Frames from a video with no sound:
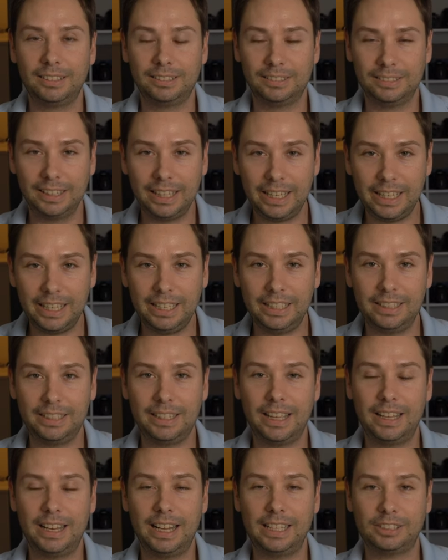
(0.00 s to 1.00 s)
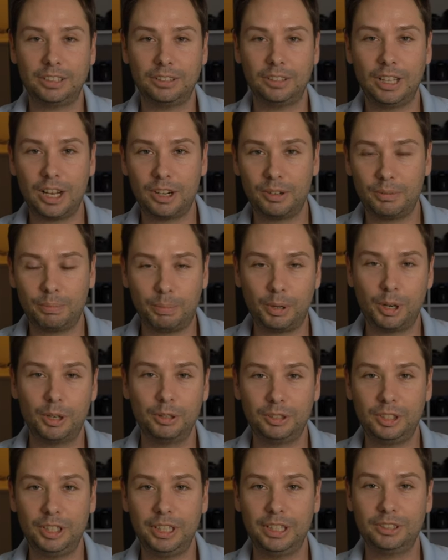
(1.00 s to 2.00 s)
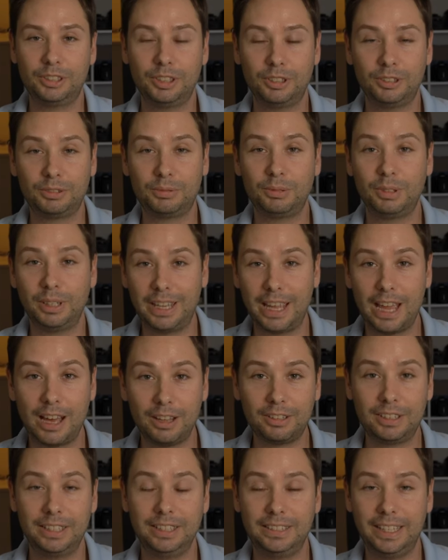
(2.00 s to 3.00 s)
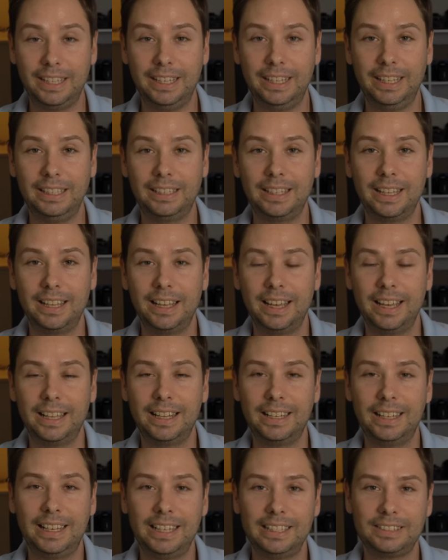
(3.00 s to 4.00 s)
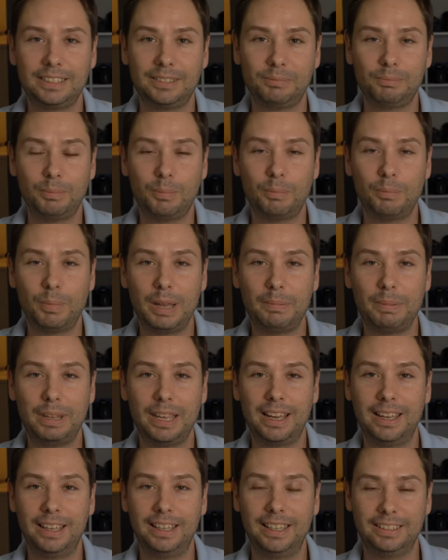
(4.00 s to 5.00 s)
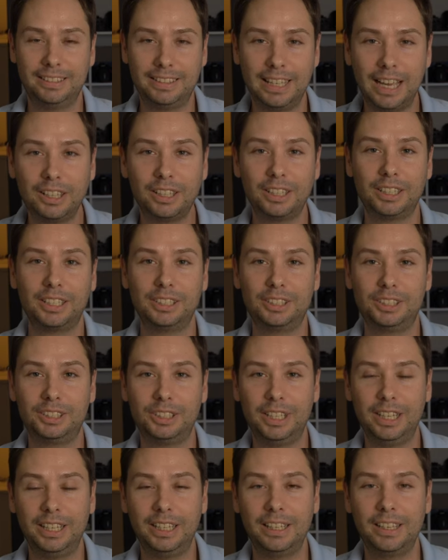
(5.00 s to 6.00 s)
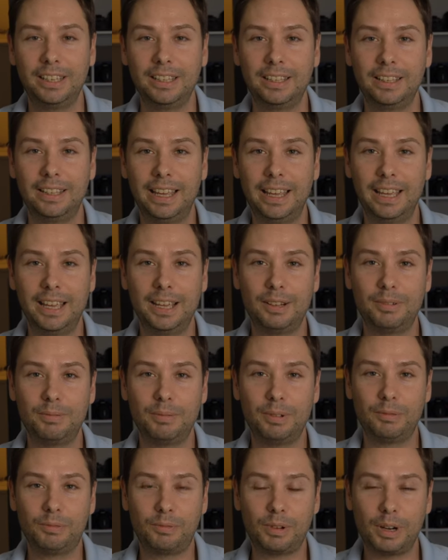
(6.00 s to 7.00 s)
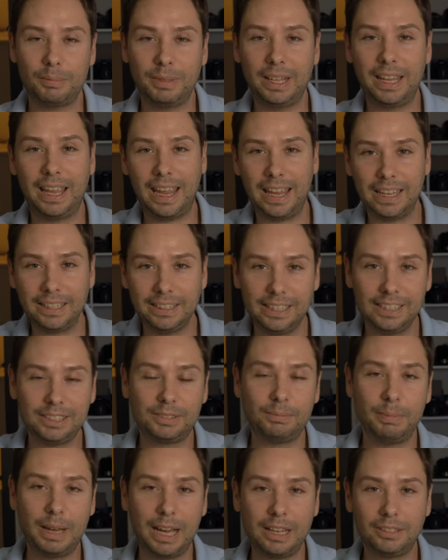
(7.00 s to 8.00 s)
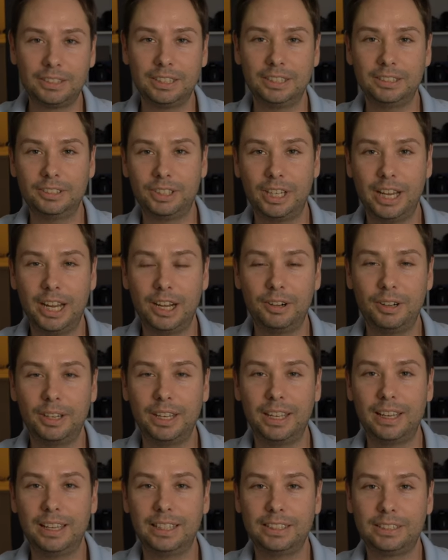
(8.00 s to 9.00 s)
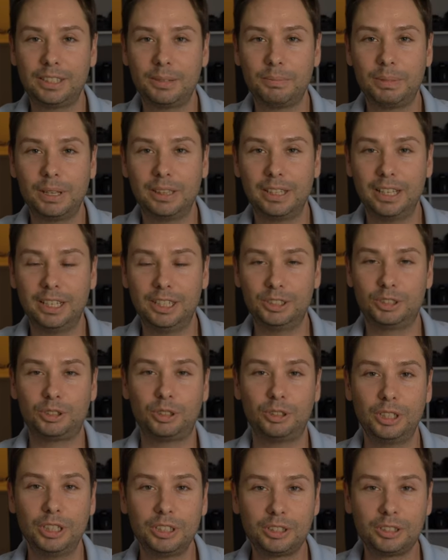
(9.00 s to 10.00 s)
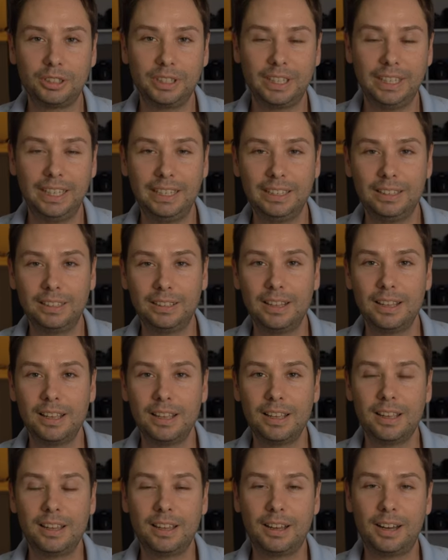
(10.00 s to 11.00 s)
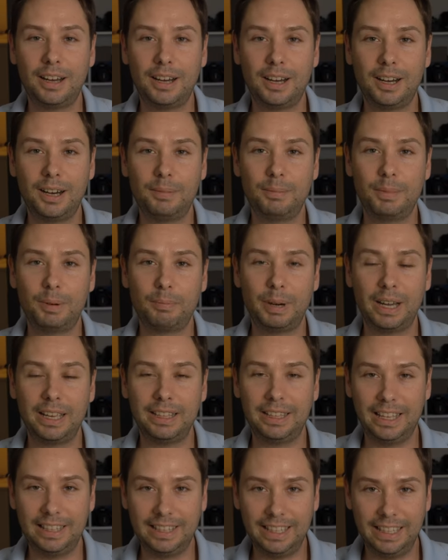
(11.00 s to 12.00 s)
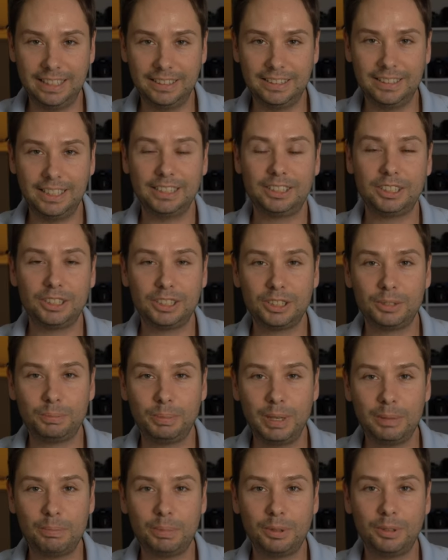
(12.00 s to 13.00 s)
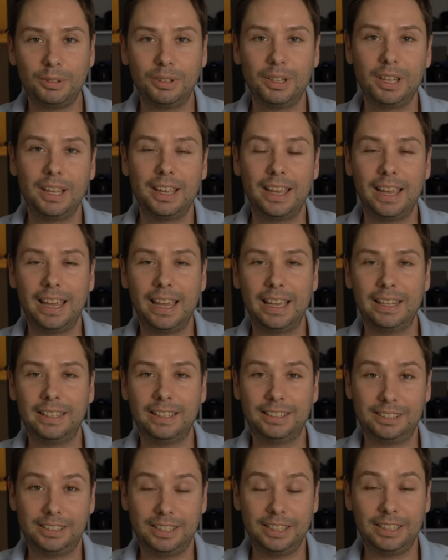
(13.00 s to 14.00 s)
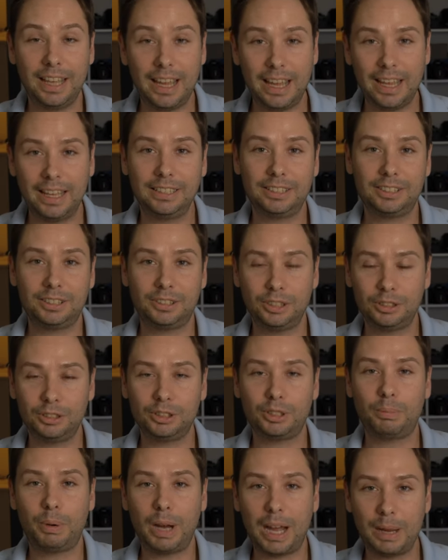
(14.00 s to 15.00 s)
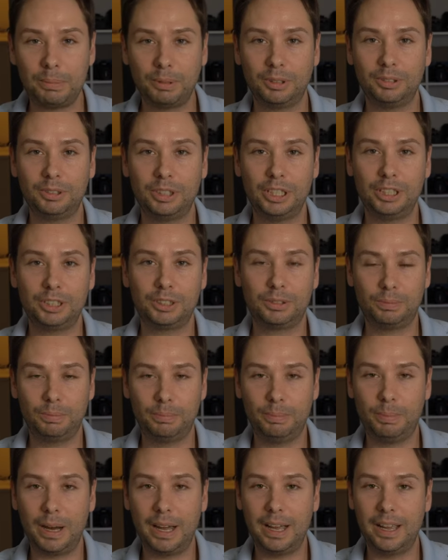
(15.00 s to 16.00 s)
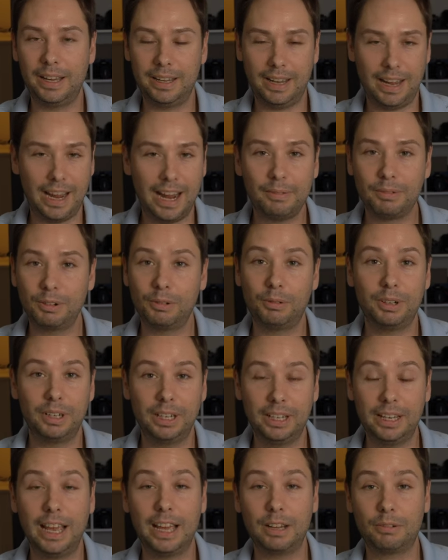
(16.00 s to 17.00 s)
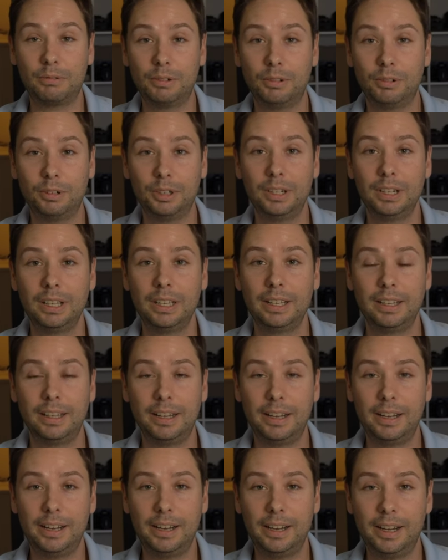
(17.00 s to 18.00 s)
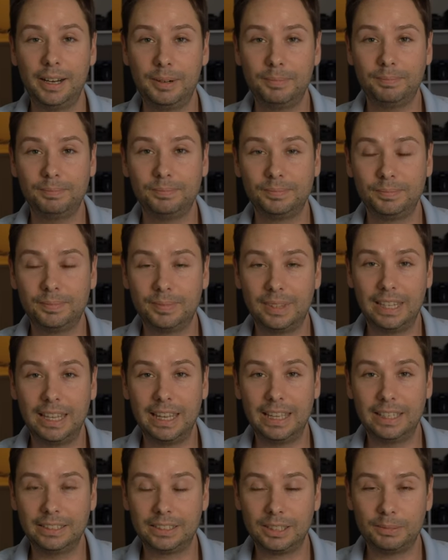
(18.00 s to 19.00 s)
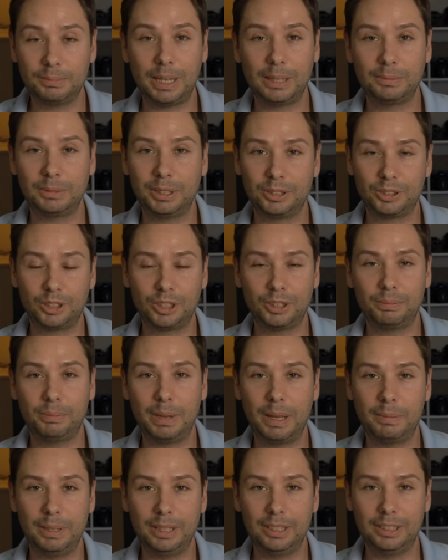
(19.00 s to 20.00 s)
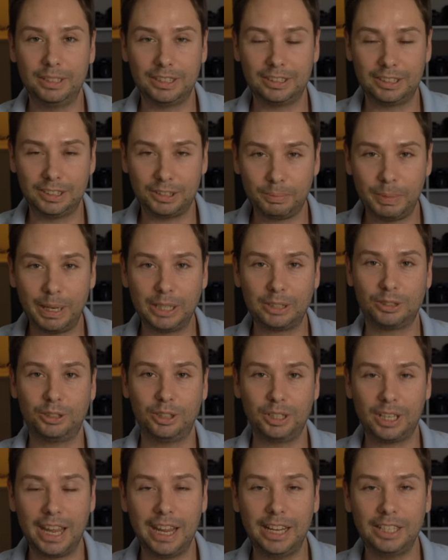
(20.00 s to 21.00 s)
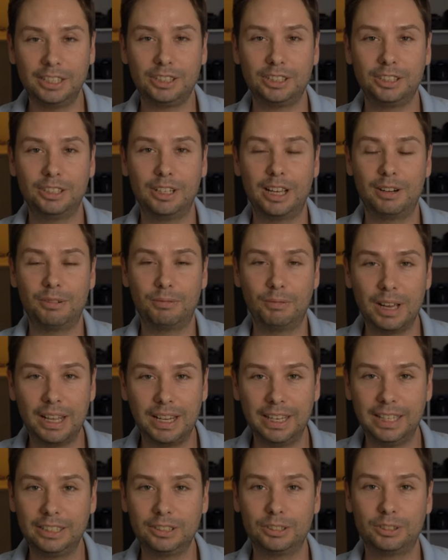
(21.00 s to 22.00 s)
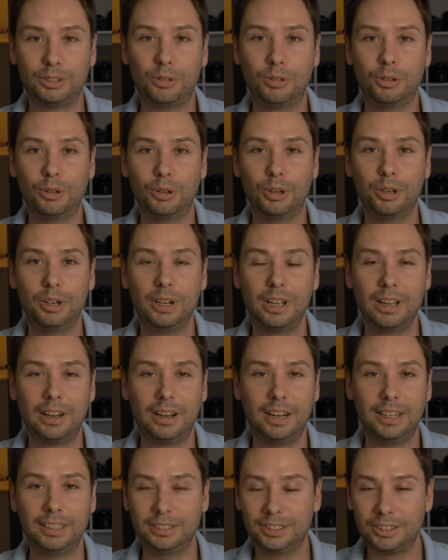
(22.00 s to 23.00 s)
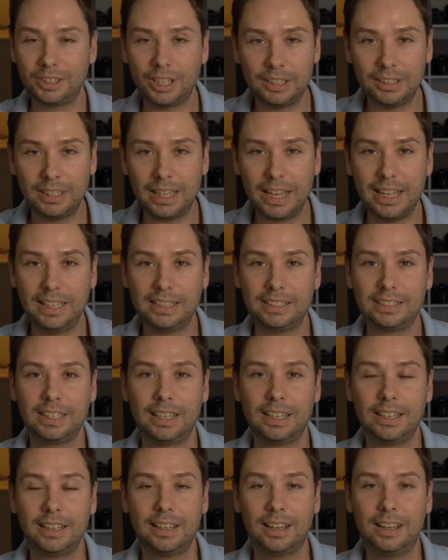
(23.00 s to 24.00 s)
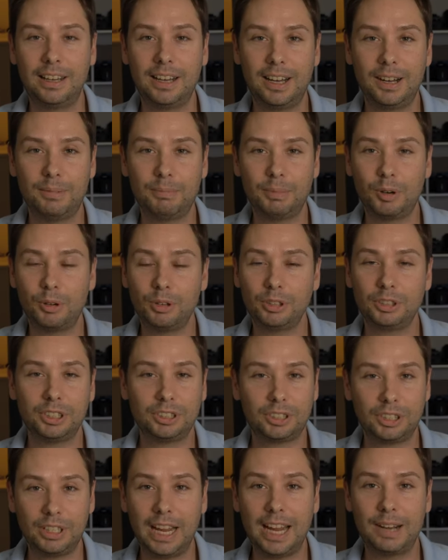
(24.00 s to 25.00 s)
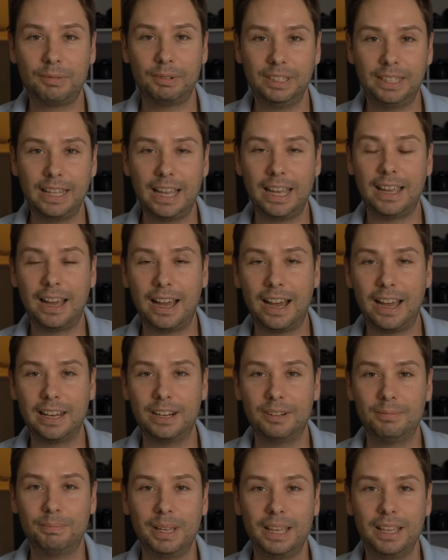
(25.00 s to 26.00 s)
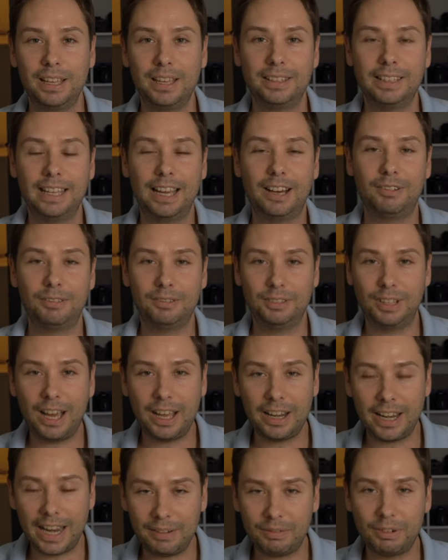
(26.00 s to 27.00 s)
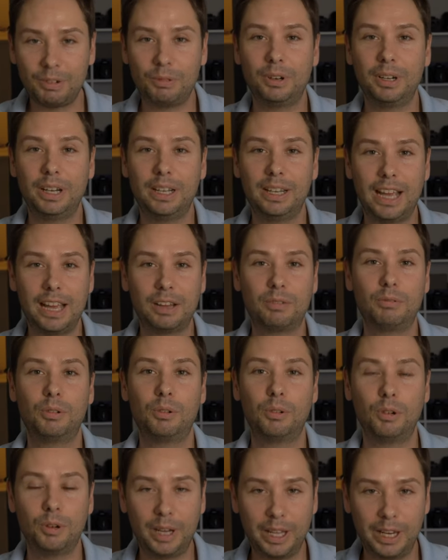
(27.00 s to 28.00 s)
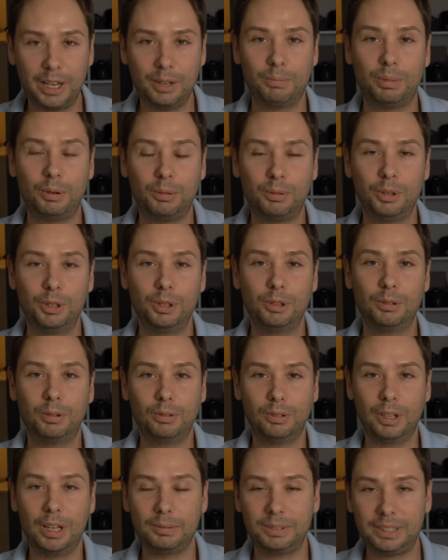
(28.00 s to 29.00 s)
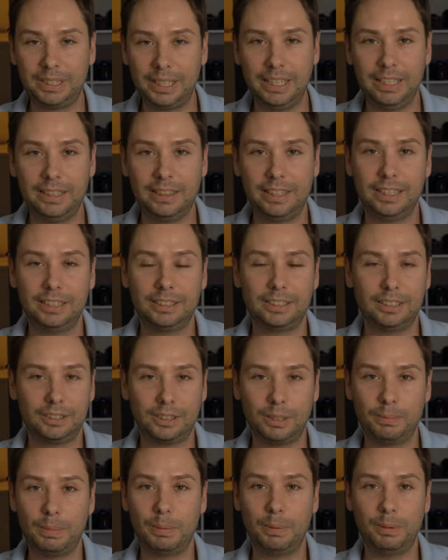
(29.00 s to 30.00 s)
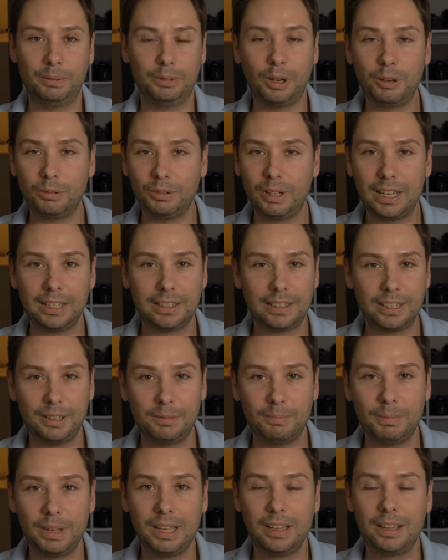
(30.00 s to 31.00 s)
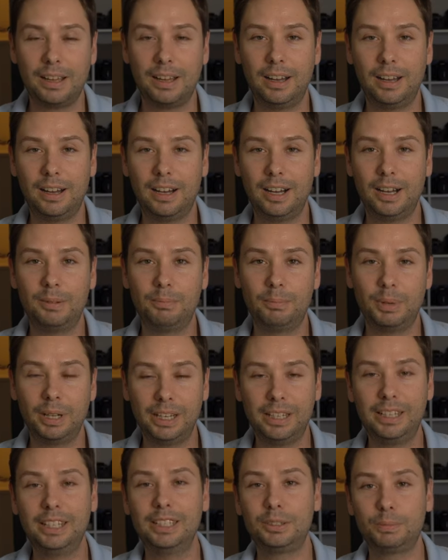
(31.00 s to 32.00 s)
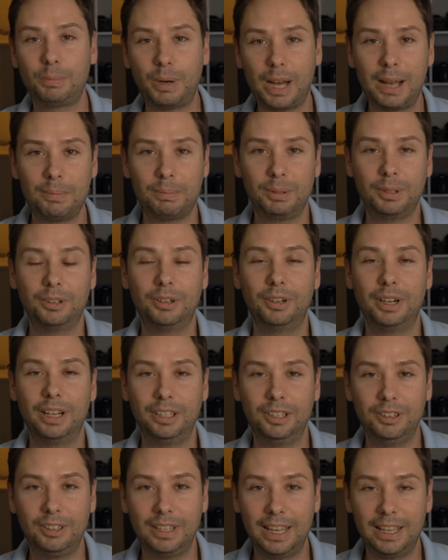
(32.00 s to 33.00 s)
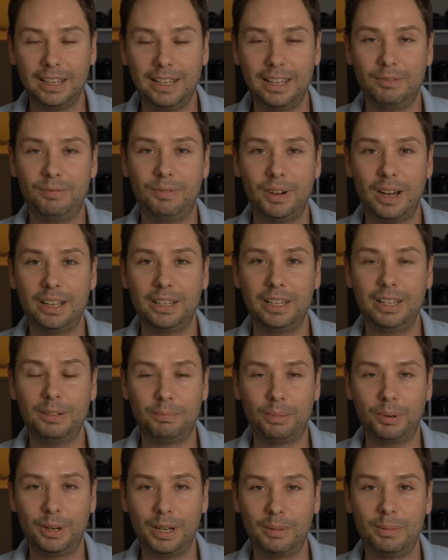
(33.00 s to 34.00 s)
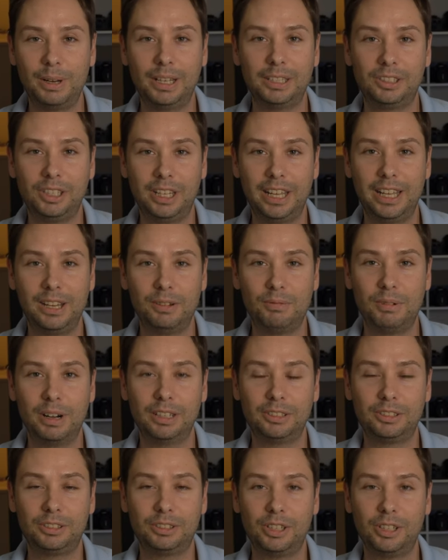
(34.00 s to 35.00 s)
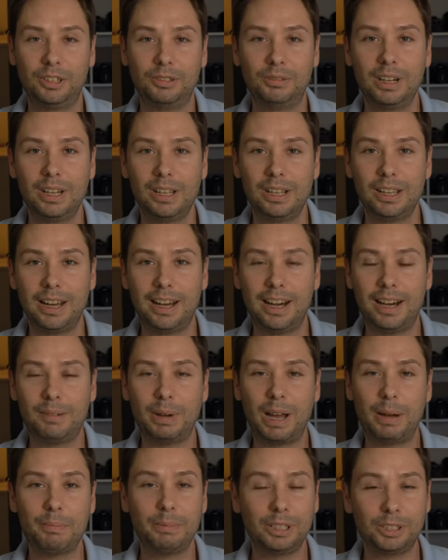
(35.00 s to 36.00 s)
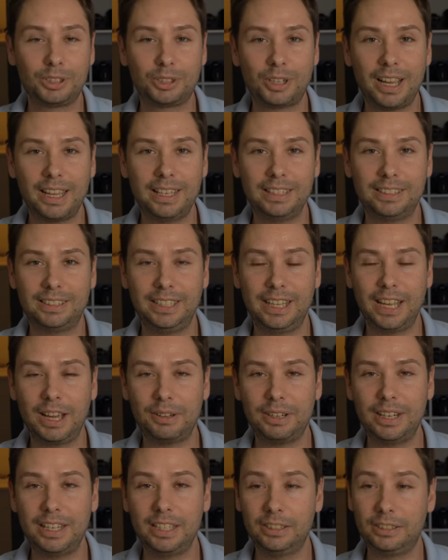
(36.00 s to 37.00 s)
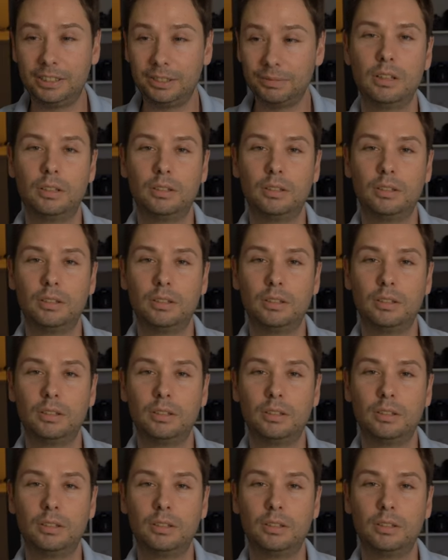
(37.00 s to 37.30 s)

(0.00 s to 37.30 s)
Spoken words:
lean and has a lot of protein, so it's really healthy to eat. And it is maybe a delicacy, and from the Andes Mountains area, it's something that is traditionally eaten by the indigenous people, and today still is a popular dish by everyone in Ecuador. And sometimes it's served maybe as a special occasion at weddings or on Sundays, or just an everyday item. Now, not everyone in Ecuador and in Peru loves to eat this. Some people don't like them, but it is popular and you can find it pretty much anywhere. So I'm gonna try it, see how it is.